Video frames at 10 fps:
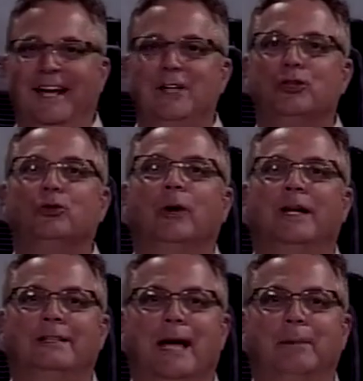it's a great
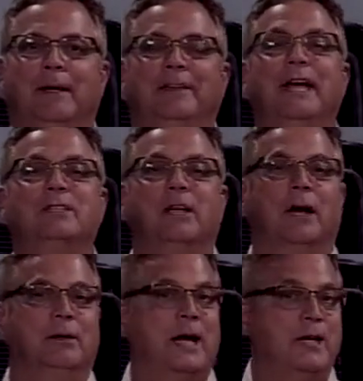topic. Thanks, uh,
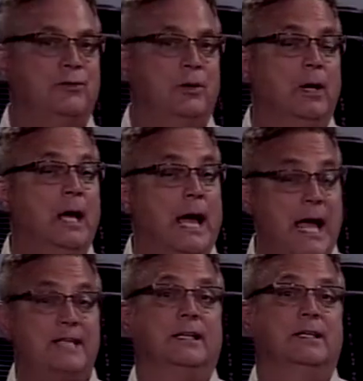you guys, for
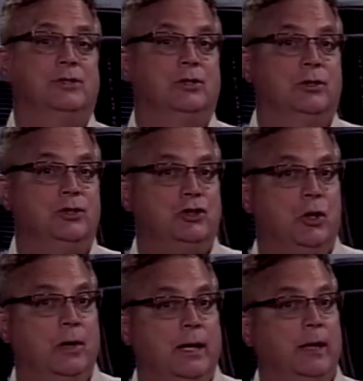asking us to do this show
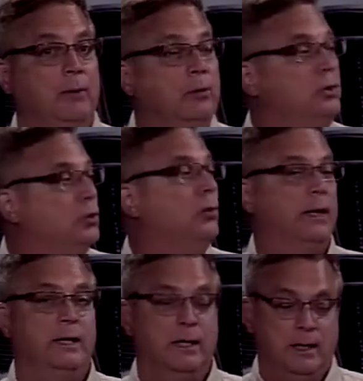on it. And we do want to
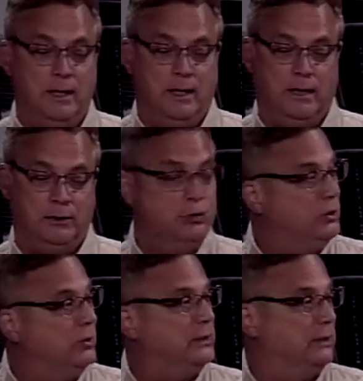uh, do shows on